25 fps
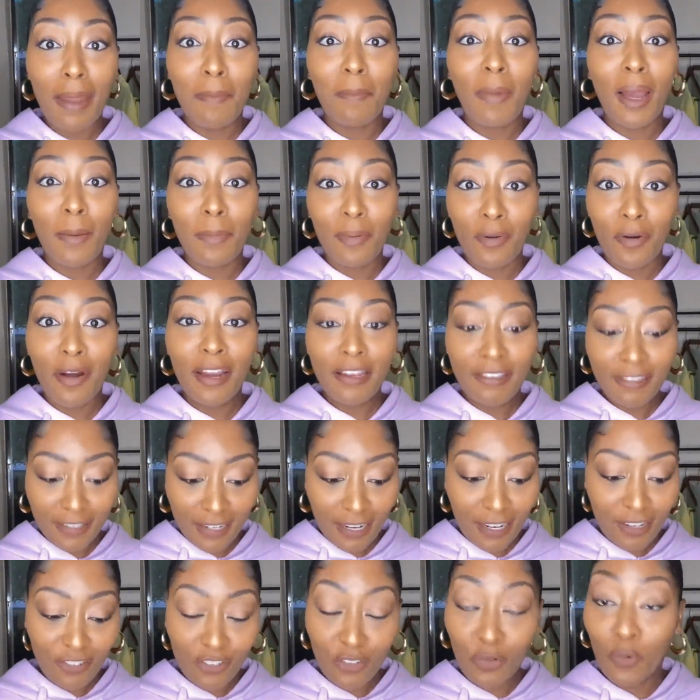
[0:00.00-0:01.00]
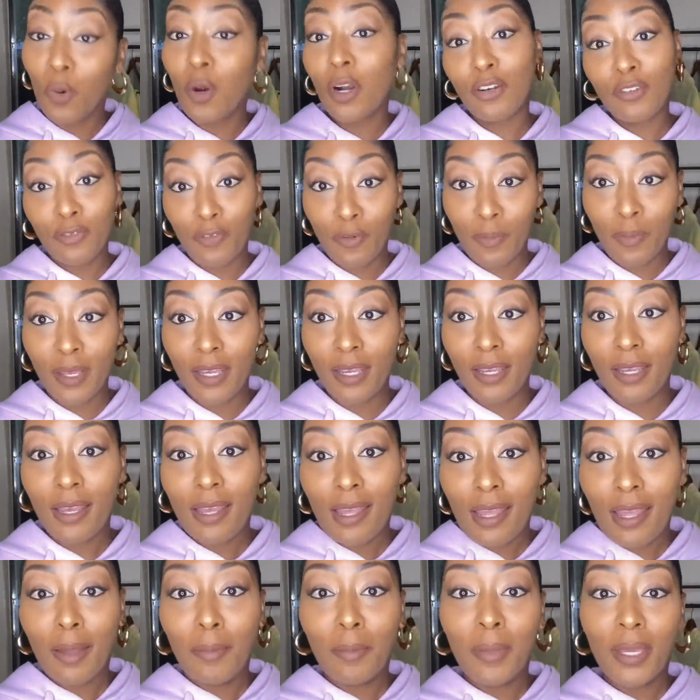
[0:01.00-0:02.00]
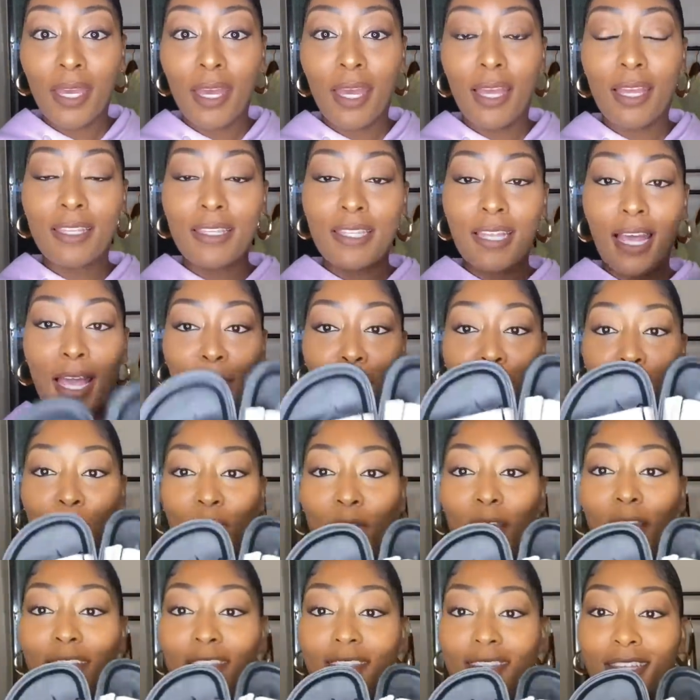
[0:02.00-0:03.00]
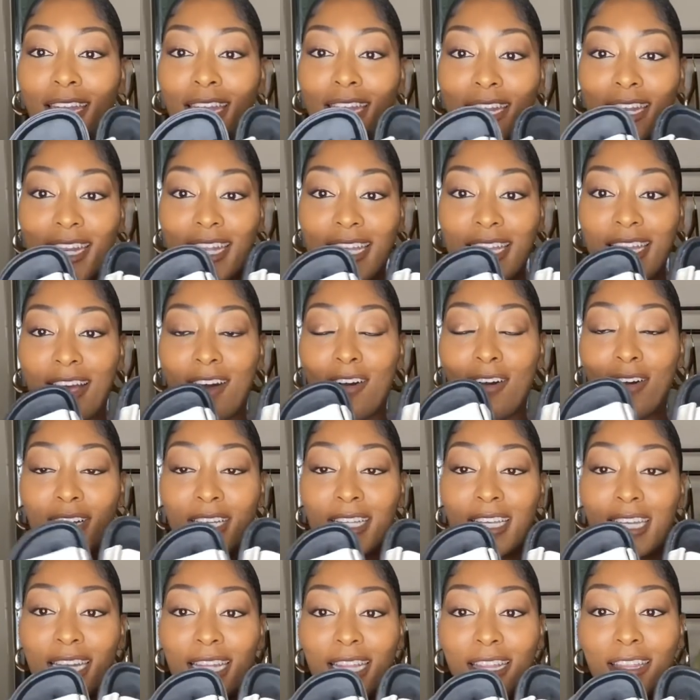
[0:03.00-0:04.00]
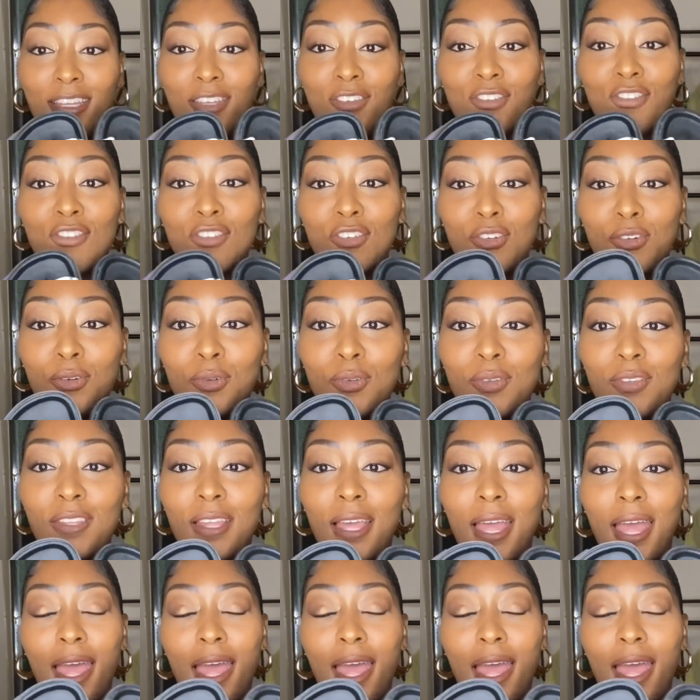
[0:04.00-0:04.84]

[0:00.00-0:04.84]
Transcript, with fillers: My procrastination worked for me because I procrastinated in, on getting these shoes